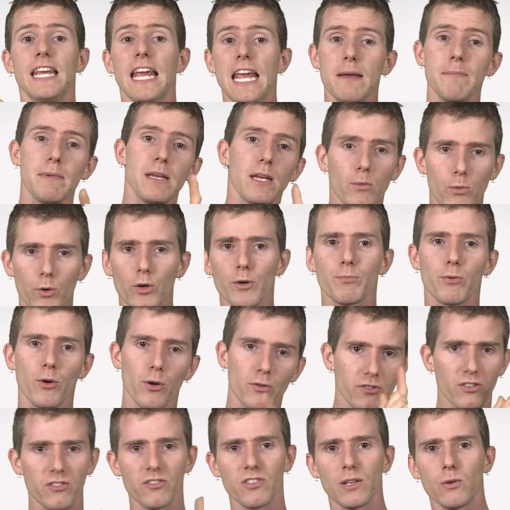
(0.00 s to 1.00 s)
gaming, word
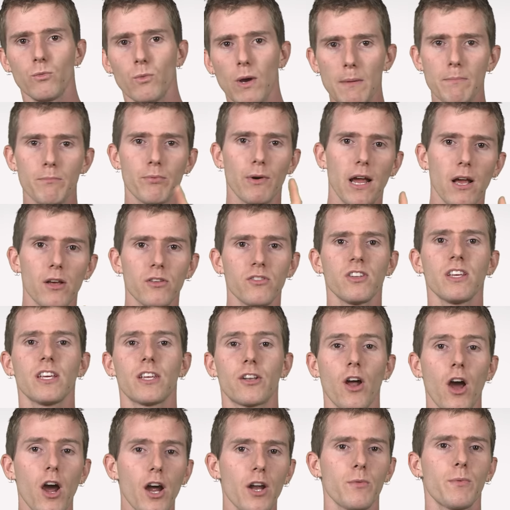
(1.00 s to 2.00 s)
processing, web browsing,
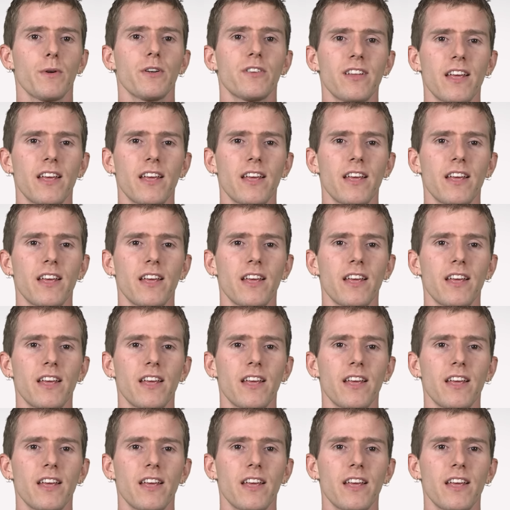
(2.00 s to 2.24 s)
and hardware